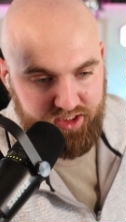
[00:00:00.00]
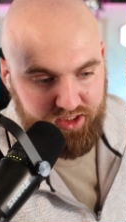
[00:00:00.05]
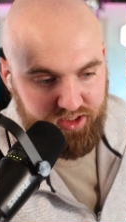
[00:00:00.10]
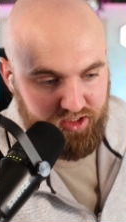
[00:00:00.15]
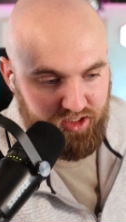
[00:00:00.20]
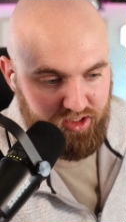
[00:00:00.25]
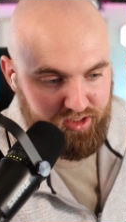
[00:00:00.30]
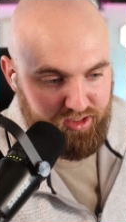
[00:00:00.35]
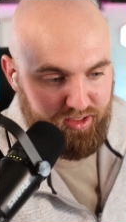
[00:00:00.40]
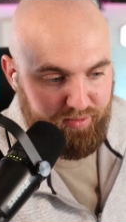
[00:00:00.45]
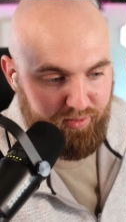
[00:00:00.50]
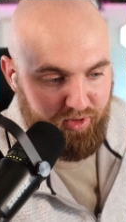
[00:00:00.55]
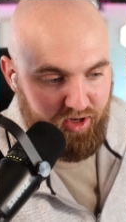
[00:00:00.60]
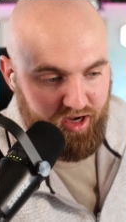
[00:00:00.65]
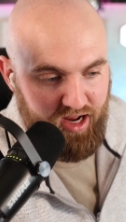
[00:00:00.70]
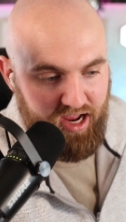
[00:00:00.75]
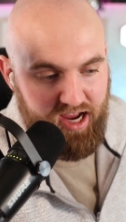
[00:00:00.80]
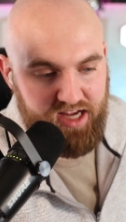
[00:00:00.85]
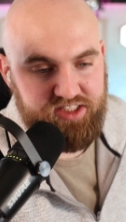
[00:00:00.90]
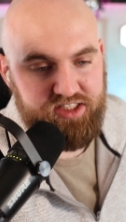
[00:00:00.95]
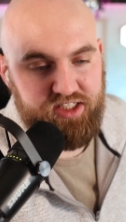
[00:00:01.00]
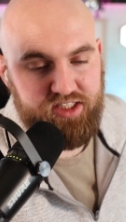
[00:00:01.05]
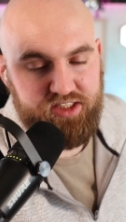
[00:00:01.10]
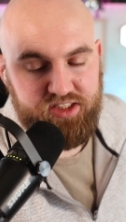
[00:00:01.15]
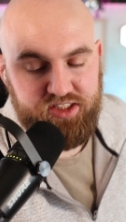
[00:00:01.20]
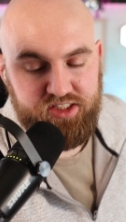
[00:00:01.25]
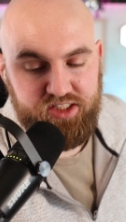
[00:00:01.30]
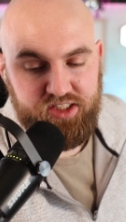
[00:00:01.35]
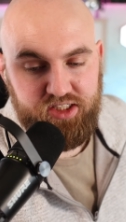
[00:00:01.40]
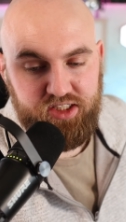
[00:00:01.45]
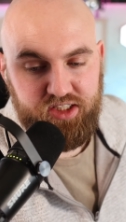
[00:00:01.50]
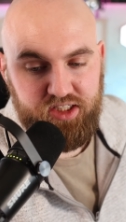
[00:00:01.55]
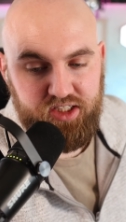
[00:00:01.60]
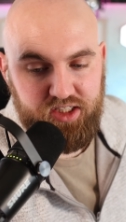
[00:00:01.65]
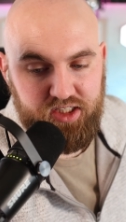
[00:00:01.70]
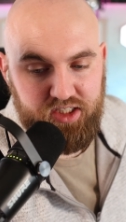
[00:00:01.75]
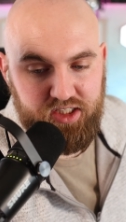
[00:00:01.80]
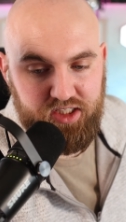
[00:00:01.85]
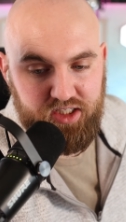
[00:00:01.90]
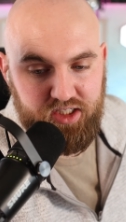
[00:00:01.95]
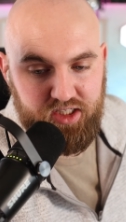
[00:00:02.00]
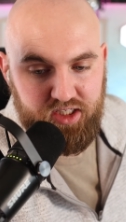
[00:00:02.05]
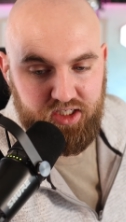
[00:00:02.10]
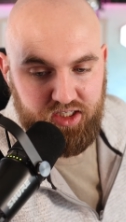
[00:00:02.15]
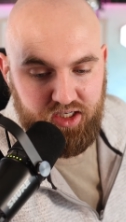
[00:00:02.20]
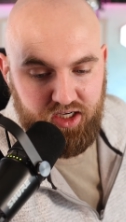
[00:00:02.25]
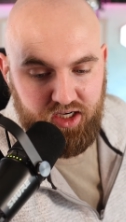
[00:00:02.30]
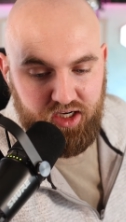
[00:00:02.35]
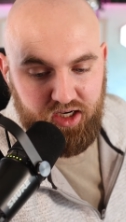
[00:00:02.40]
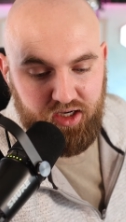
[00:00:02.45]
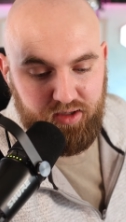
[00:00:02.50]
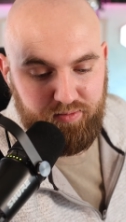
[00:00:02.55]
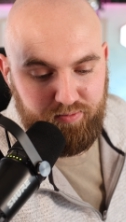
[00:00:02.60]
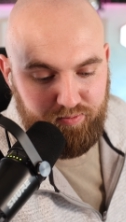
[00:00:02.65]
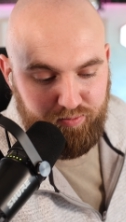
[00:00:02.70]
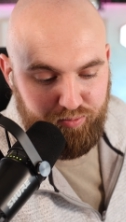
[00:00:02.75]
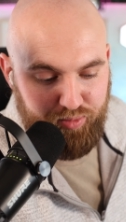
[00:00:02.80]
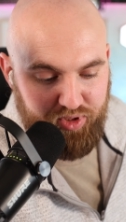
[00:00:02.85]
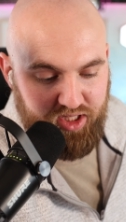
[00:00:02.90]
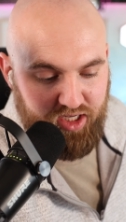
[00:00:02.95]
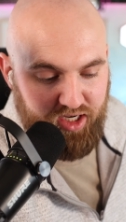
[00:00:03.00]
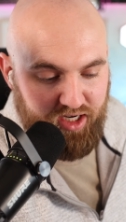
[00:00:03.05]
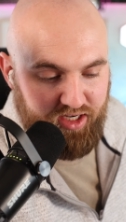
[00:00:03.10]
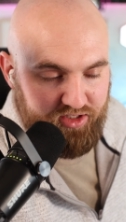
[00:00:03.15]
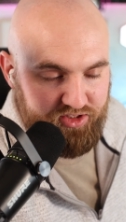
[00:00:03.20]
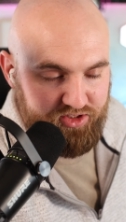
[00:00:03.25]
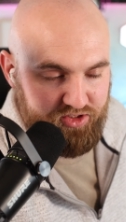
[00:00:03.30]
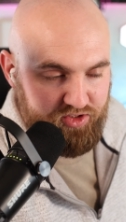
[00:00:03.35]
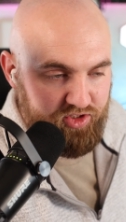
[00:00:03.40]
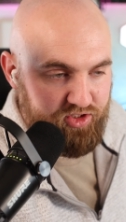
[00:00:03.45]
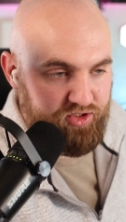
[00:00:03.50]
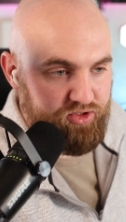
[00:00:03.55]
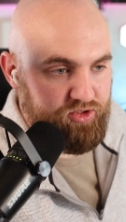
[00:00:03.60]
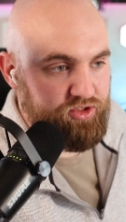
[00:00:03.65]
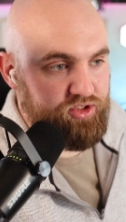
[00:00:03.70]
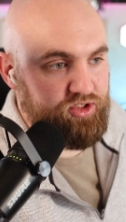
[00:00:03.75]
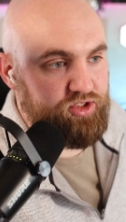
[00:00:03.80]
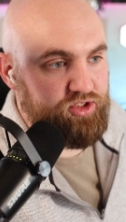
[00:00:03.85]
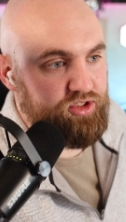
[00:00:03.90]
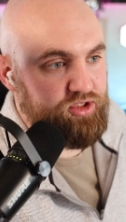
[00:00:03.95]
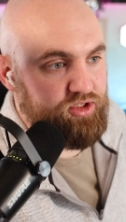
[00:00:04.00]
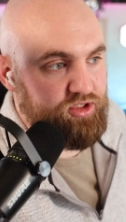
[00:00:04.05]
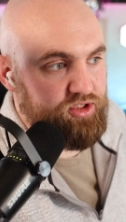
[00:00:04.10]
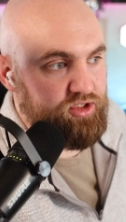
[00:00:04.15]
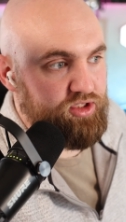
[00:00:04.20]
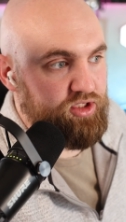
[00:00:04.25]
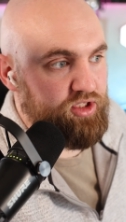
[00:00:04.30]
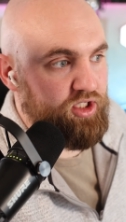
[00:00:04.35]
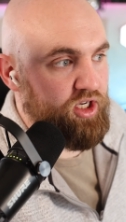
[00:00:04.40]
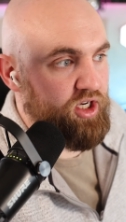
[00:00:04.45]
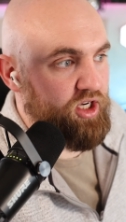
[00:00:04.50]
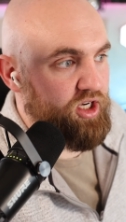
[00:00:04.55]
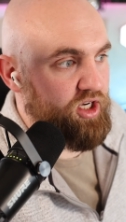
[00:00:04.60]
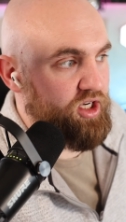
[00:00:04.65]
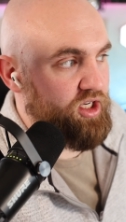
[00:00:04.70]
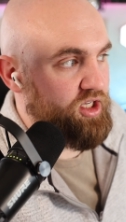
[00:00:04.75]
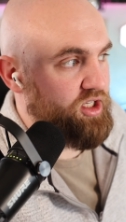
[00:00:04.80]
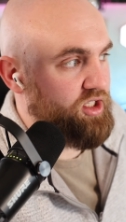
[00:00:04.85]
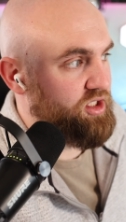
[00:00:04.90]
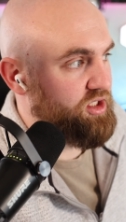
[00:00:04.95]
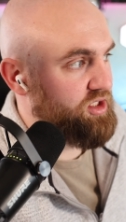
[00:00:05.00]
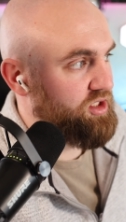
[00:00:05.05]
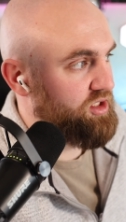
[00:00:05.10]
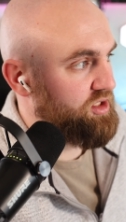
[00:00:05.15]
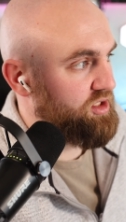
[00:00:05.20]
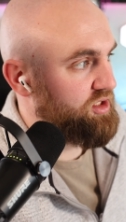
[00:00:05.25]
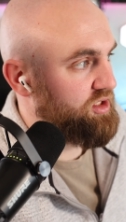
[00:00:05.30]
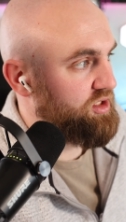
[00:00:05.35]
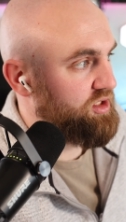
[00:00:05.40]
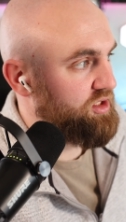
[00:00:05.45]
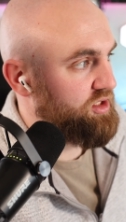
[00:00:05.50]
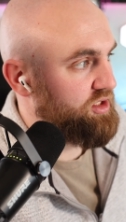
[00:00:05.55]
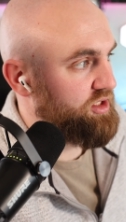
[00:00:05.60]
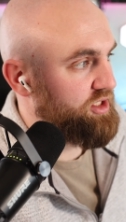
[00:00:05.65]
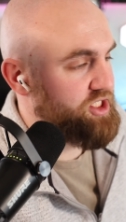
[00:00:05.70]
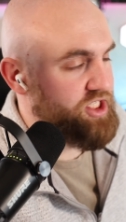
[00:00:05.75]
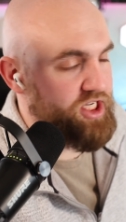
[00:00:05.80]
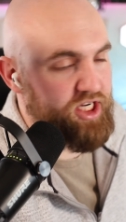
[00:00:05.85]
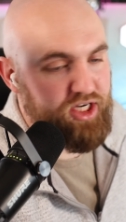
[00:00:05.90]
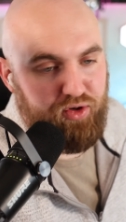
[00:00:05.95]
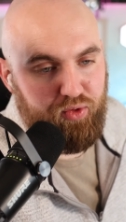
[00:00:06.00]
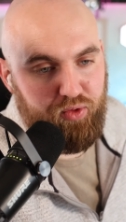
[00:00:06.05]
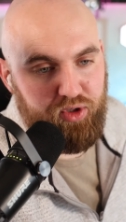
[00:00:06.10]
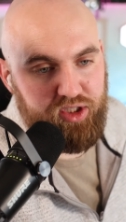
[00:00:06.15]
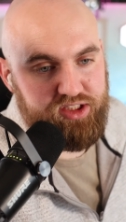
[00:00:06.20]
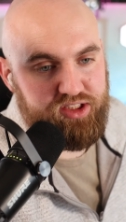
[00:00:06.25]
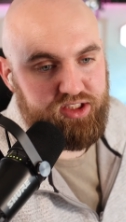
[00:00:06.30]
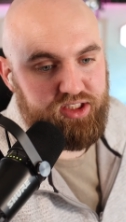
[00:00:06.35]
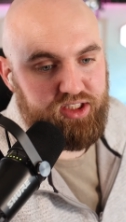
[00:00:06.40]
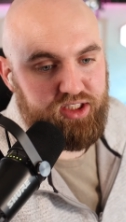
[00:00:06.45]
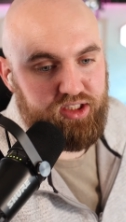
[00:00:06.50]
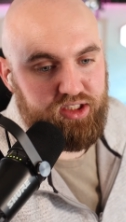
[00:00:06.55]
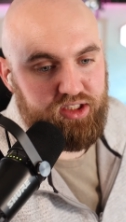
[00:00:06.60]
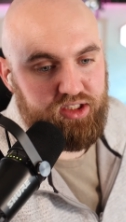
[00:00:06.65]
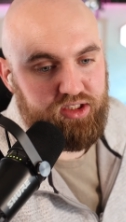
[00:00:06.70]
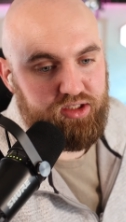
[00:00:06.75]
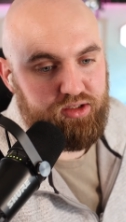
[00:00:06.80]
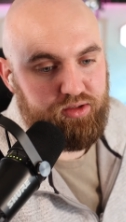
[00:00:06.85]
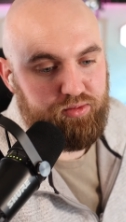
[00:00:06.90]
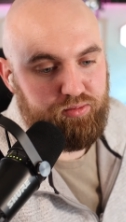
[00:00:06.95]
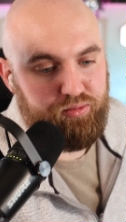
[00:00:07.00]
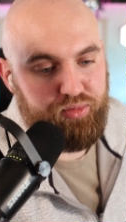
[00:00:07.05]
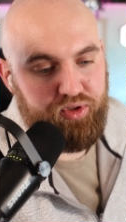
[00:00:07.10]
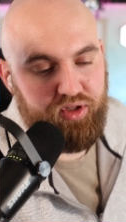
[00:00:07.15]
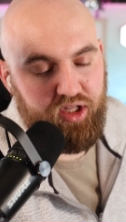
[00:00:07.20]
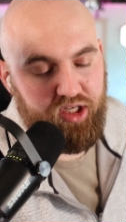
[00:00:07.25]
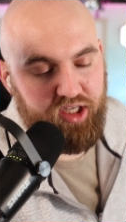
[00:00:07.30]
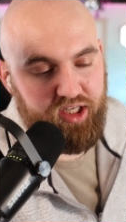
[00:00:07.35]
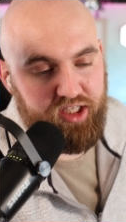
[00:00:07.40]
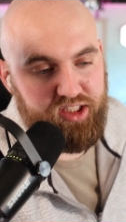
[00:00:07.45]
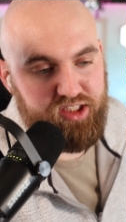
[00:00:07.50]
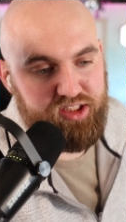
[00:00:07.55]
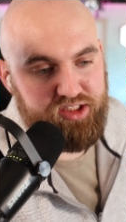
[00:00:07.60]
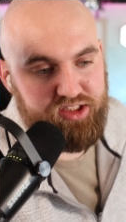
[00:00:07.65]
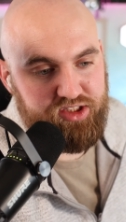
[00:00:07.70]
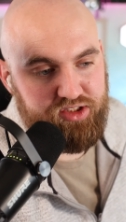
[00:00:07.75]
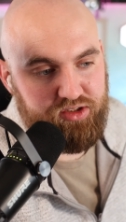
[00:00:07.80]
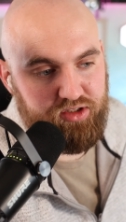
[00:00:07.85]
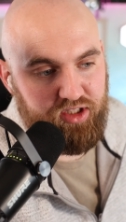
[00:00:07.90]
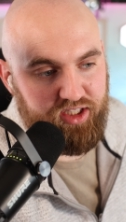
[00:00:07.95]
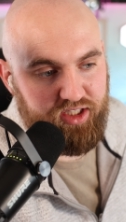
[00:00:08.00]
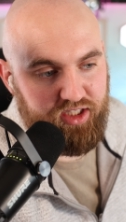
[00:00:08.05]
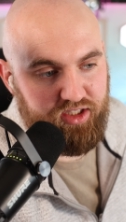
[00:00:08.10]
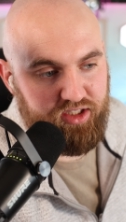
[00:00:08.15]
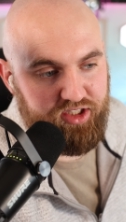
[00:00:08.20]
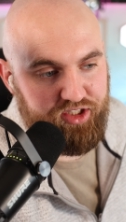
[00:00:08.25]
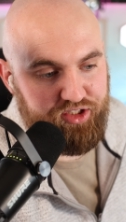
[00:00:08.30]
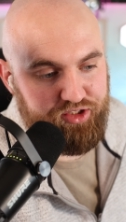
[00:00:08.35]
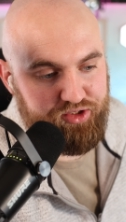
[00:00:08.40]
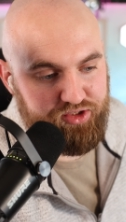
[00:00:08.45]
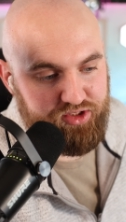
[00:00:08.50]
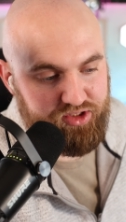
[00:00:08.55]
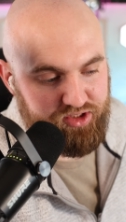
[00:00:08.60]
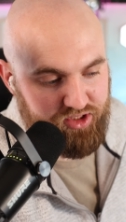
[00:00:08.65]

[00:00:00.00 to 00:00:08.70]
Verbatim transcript: unlimited assets. Hmm. Um, but then I also use uh, denoising plugins, so like I'll use